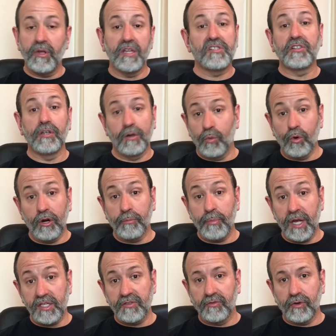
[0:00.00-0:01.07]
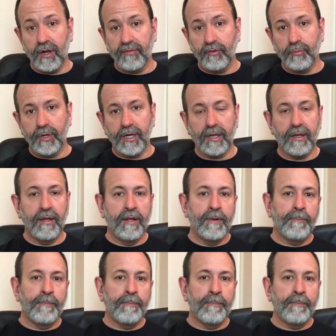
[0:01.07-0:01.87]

is going to work best for everybody.